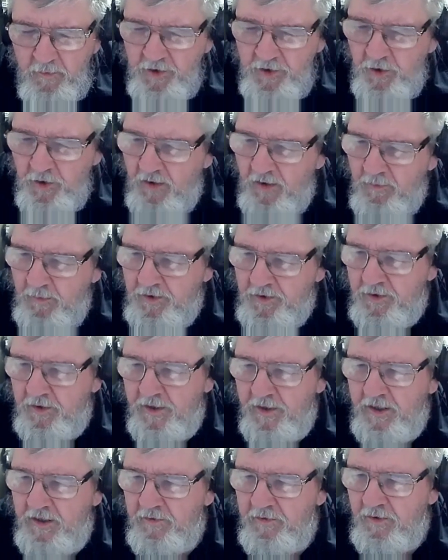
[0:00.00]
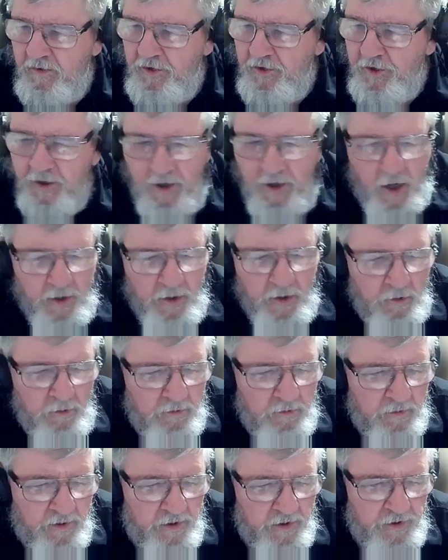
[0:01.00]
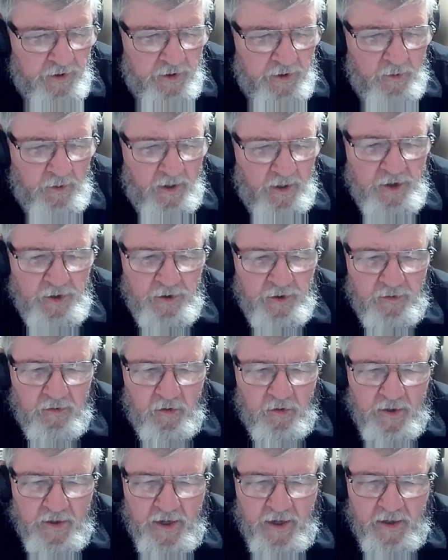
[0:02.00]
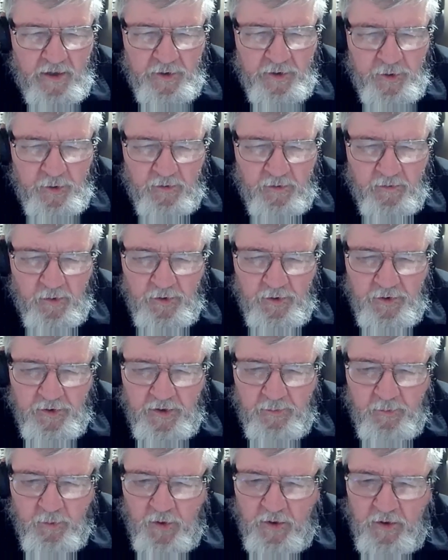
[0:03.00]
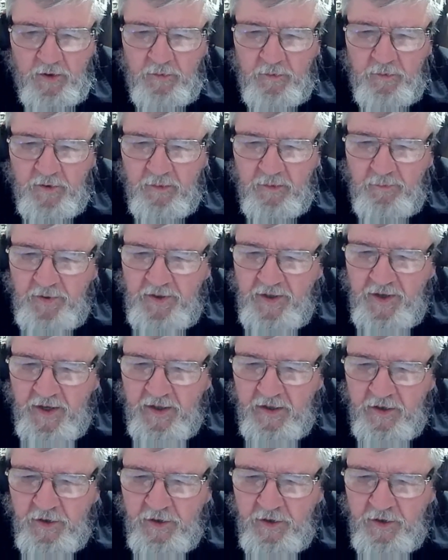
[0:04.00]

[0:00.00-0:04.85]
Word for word: Mr. Hoffman is a native of Chicago. He is a graduate of Long Island University, Brooklyn, with a BA